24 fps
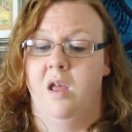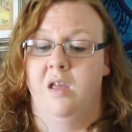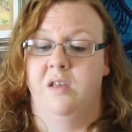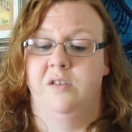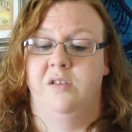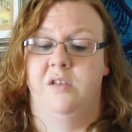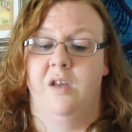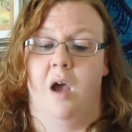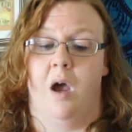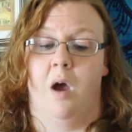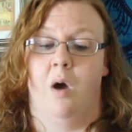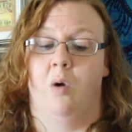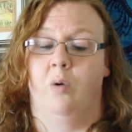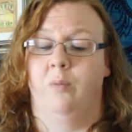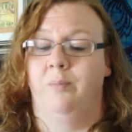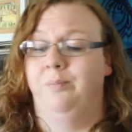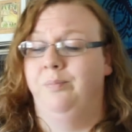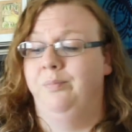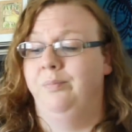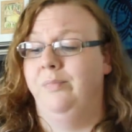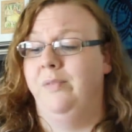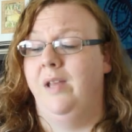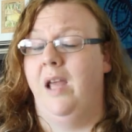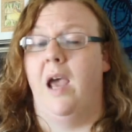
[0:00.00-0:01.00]
So
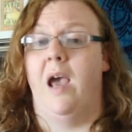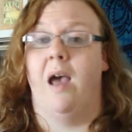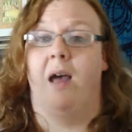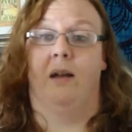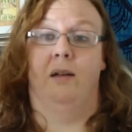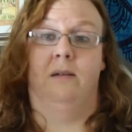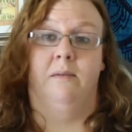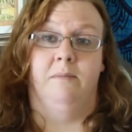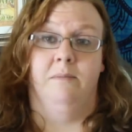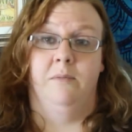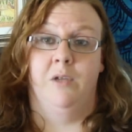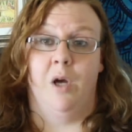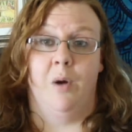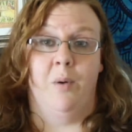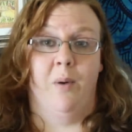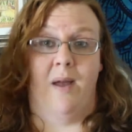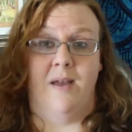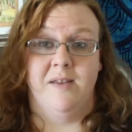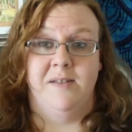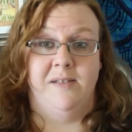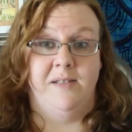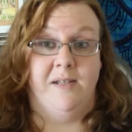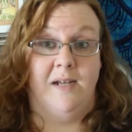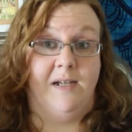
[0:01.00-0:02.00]
yeah, don't
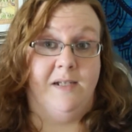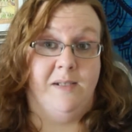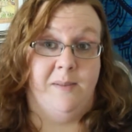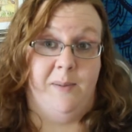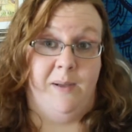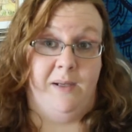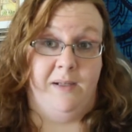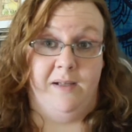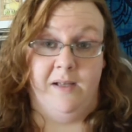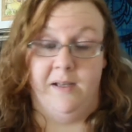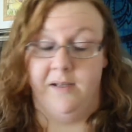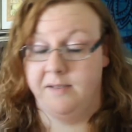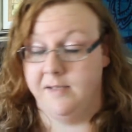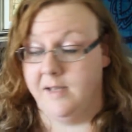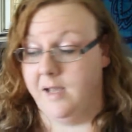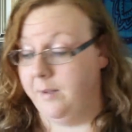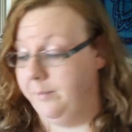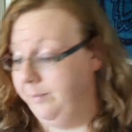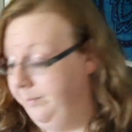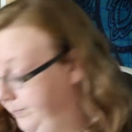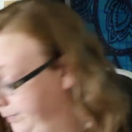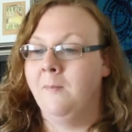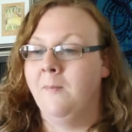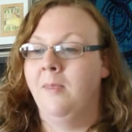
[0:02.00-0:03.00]
hesitate to pick these
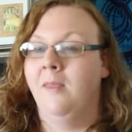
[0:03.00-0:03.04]
up.